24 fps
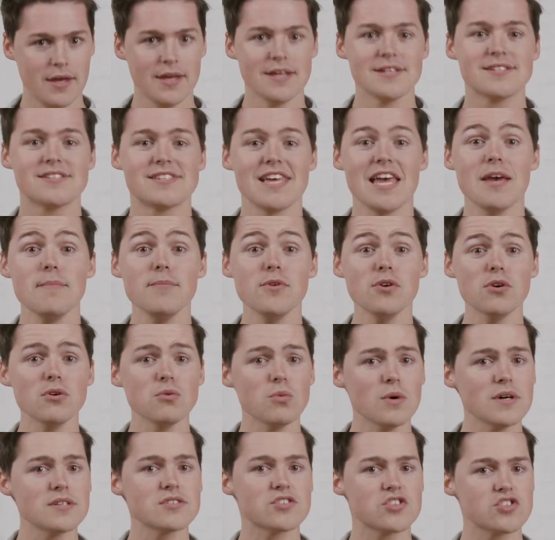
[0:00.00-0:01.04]
Samuel
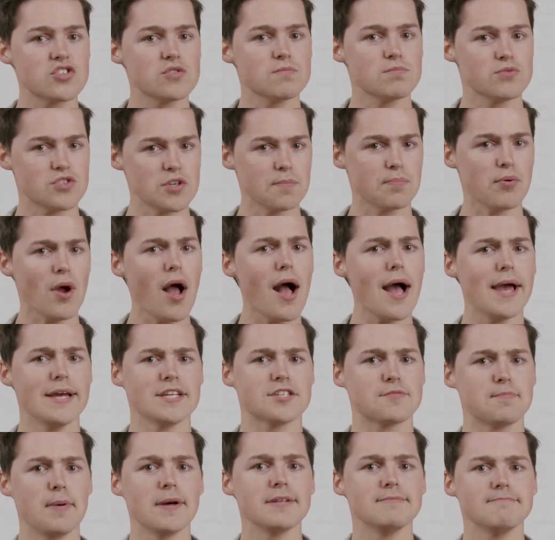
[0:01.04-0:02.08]
was
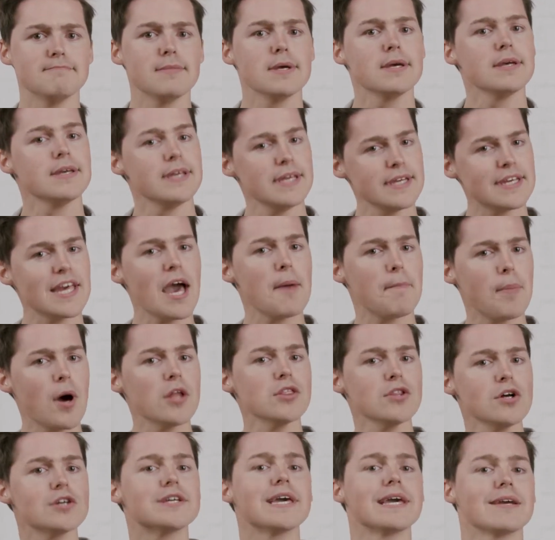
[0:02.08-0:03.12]
surprised, but he kept on
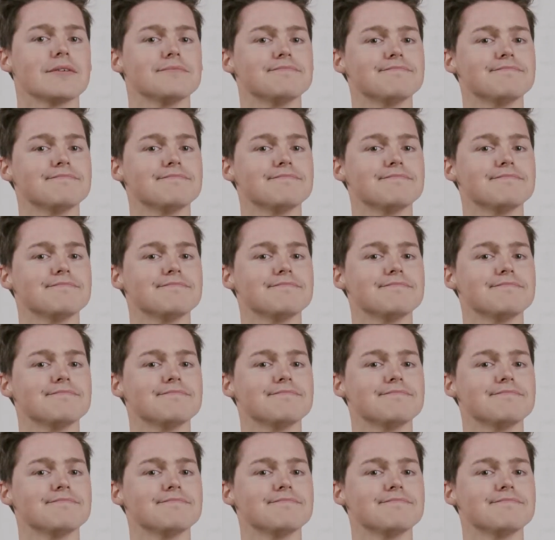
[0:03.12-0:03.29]
looking.